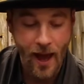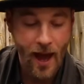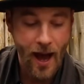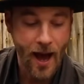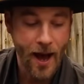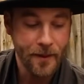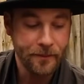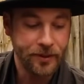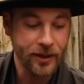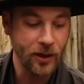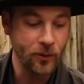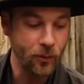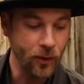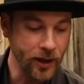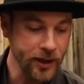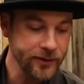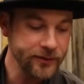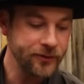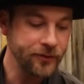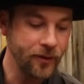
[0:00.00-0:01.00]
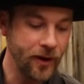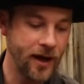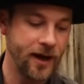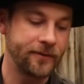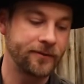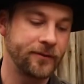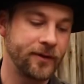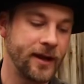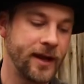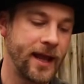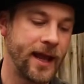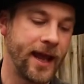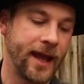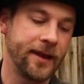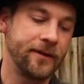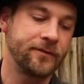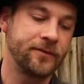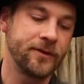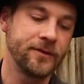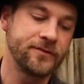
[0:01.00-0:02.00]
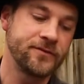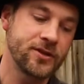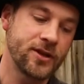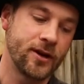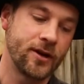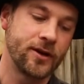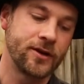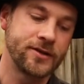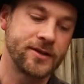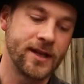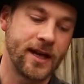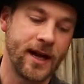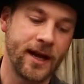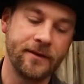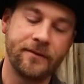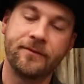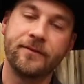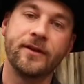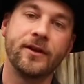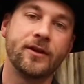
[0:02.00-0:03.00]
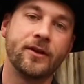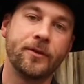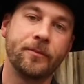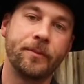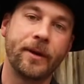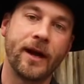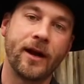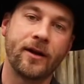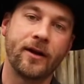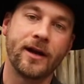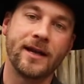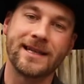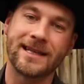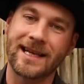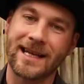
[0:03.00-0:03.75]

But I wanted to offer a handful of cigars that I feel pair